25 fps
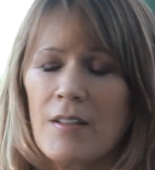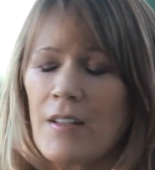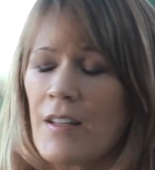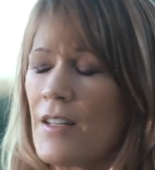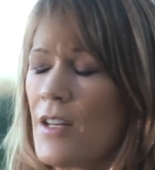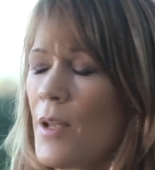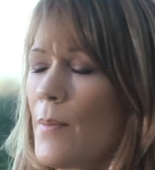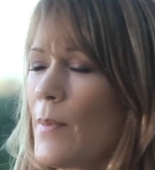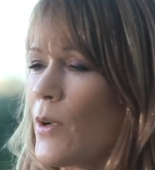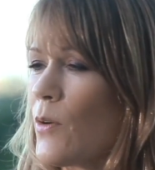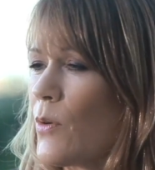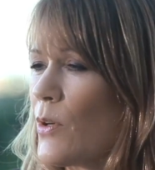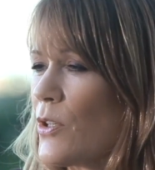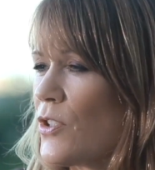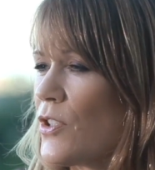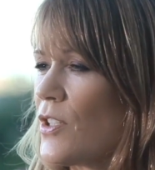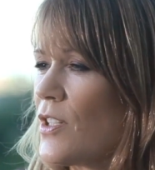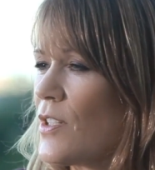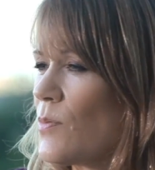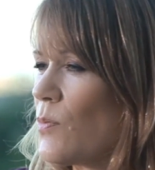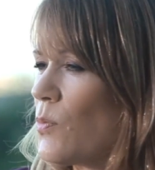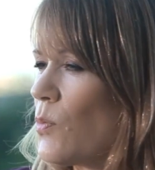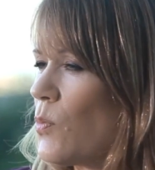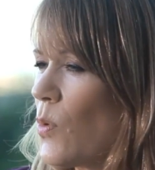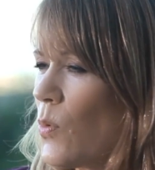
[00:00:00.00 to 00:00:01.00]
Now my question is,
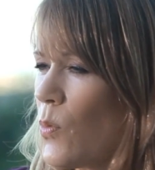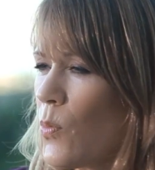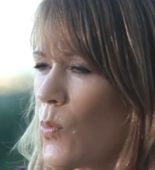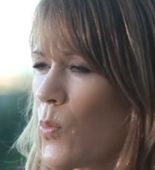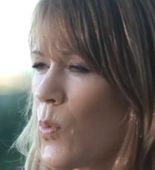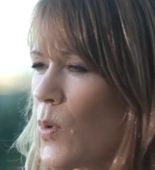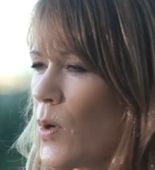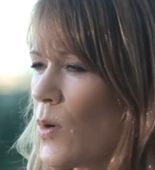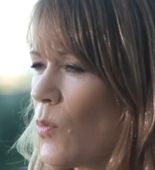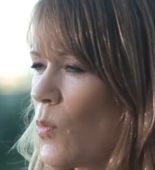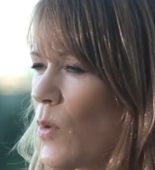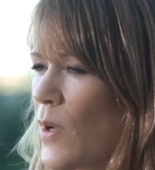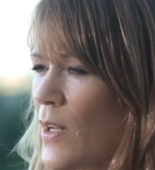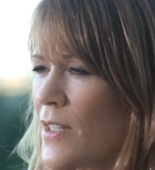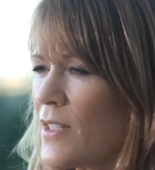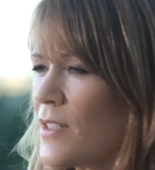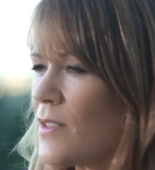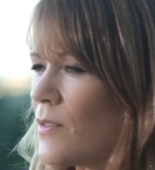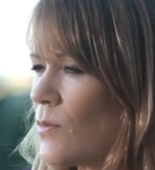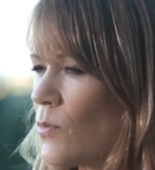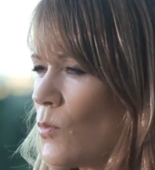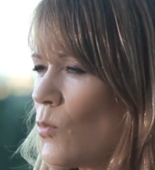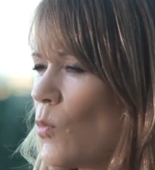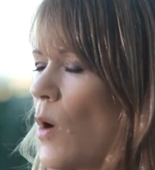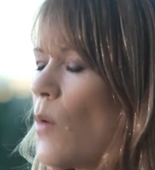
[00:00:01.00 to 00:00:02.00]
what
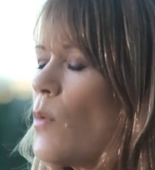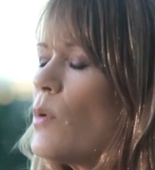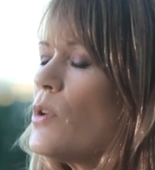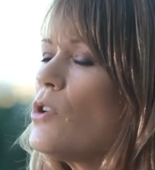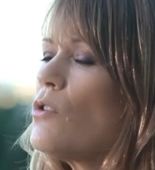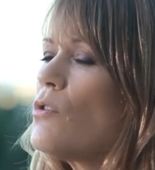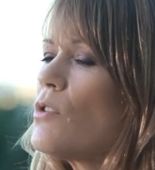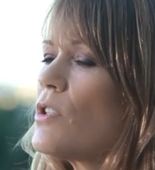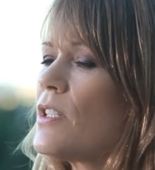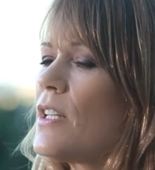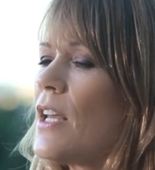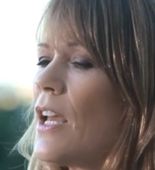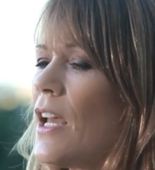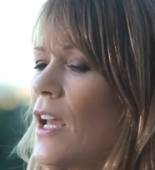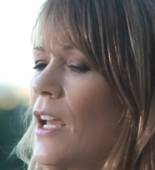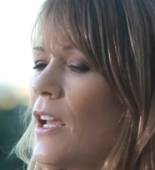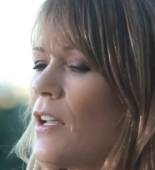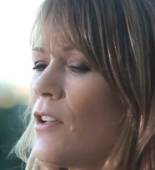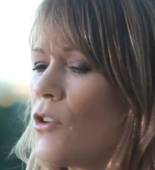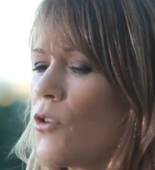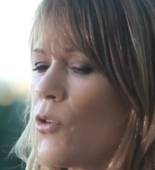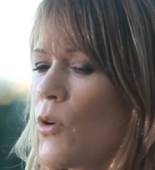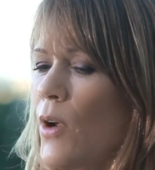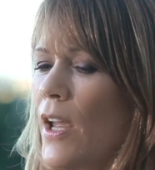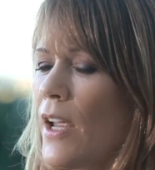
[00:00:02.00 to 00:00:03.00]
would you say,
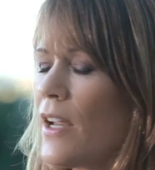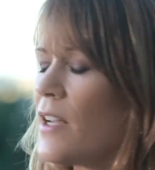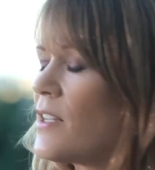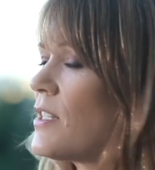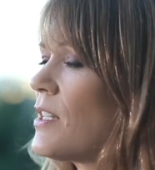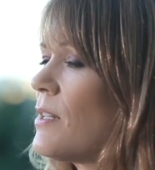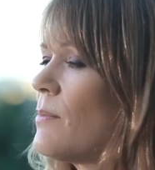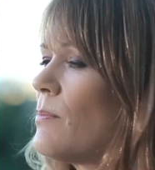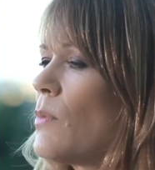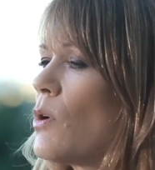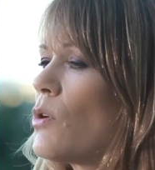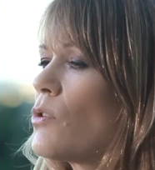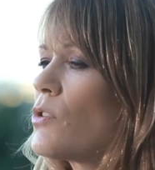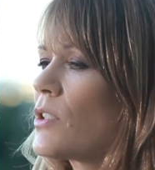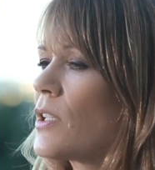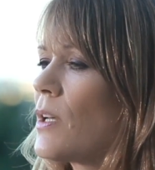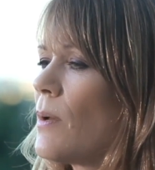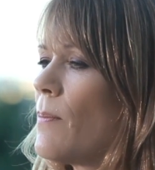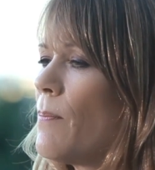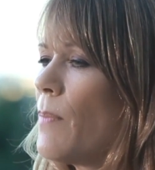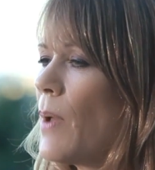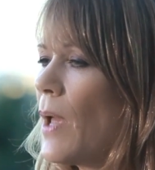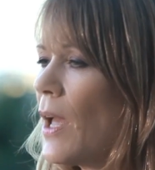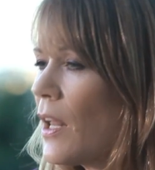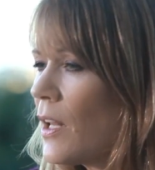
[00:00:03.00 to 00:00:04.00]
Craig, is the most
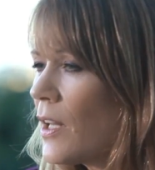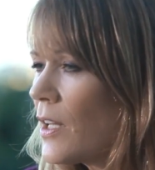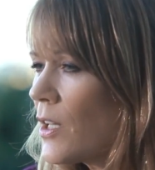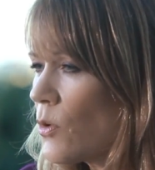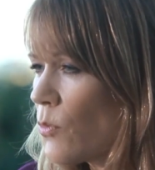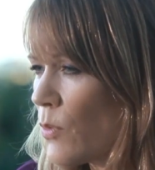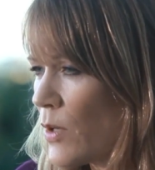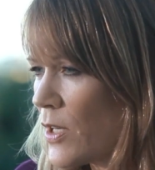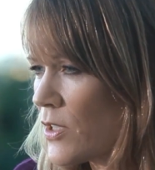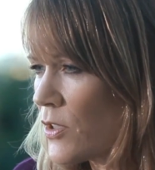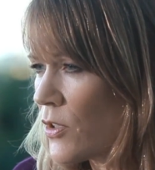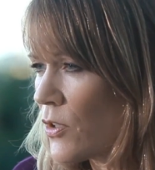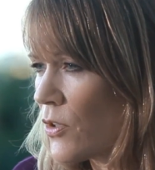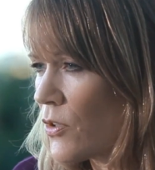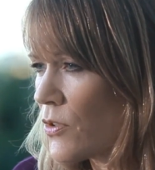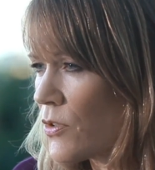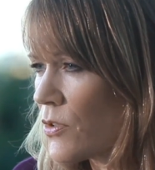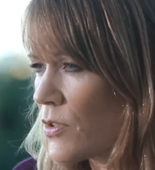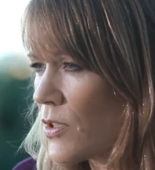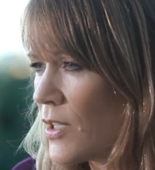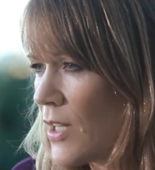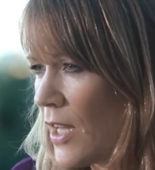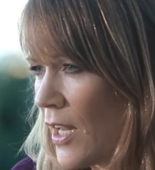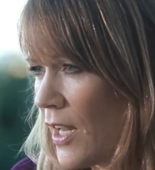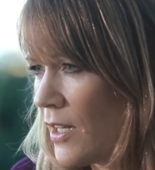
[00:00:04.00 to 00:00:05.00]
compelling research
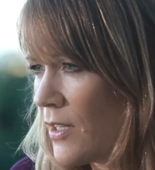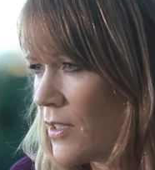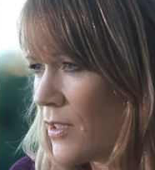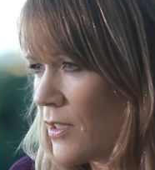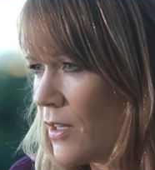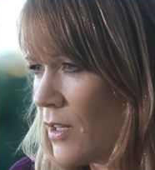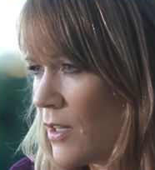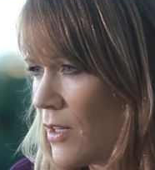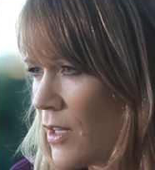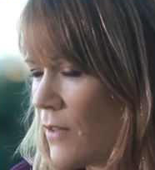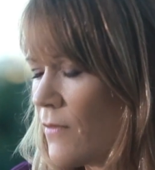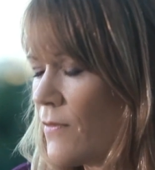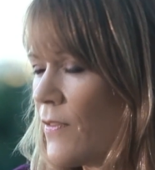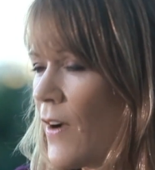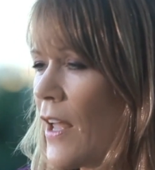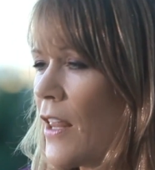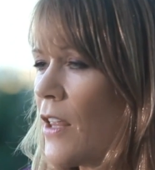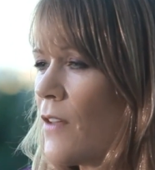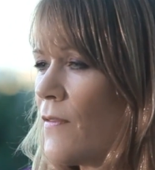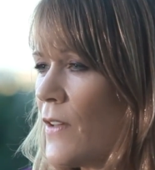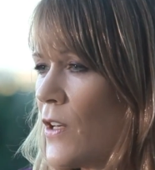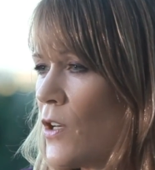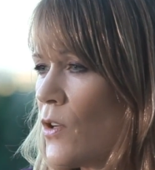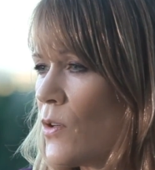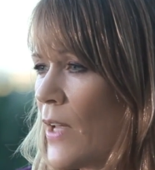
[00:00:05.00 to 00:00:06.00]
to date that violent
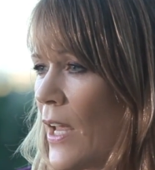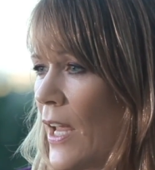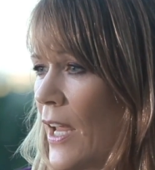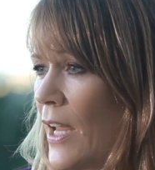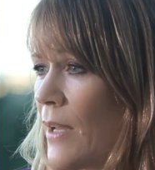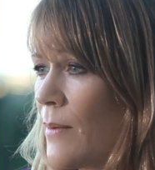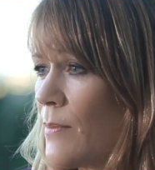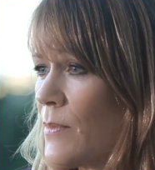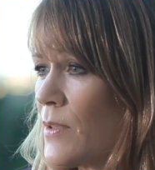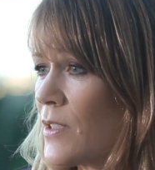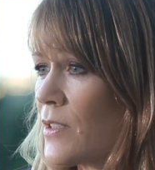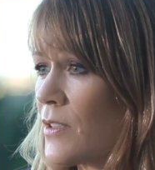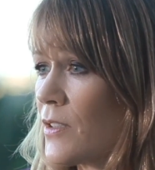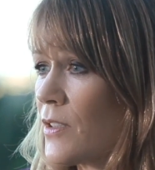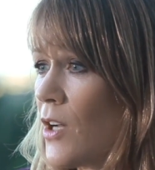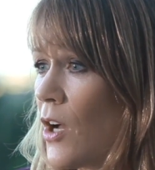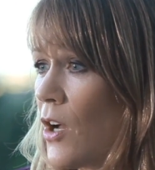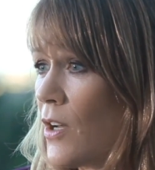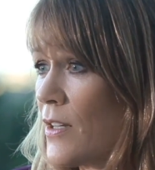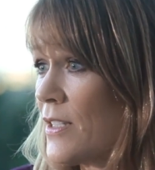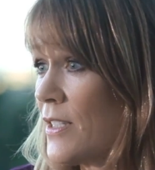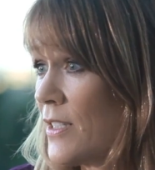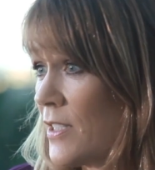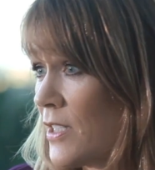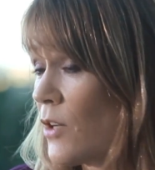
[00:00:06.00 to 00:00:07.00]
video games
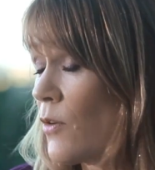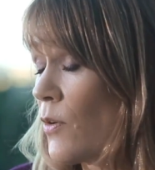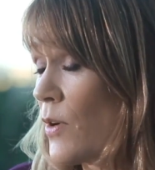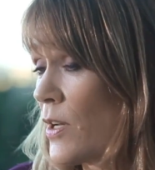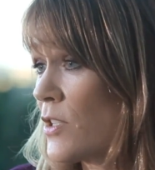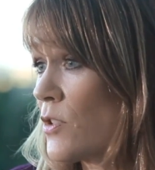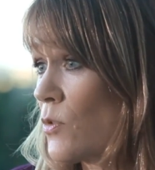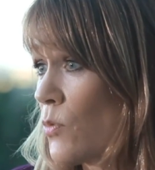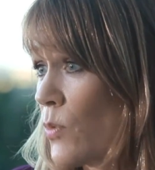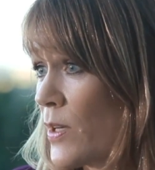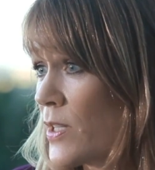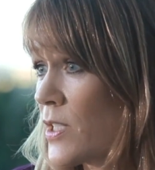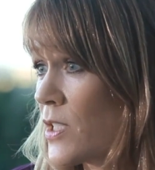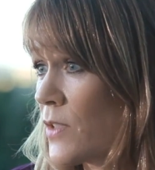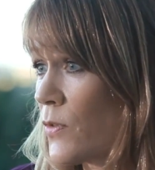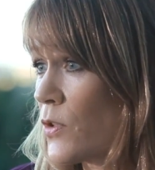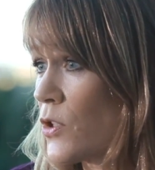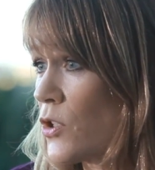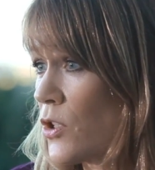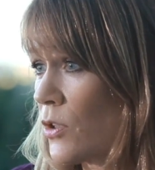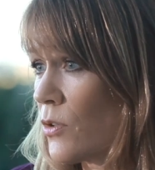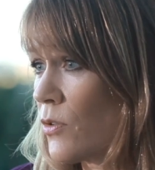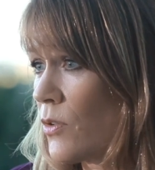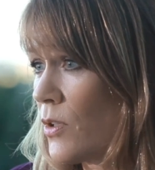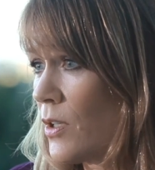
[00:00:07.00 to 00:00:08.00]
cause serious risks for
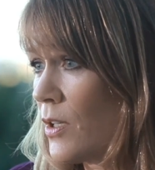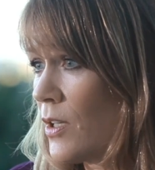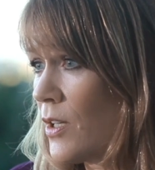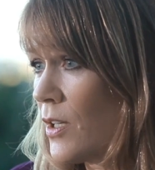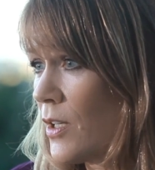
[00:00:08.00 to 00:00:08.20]
children?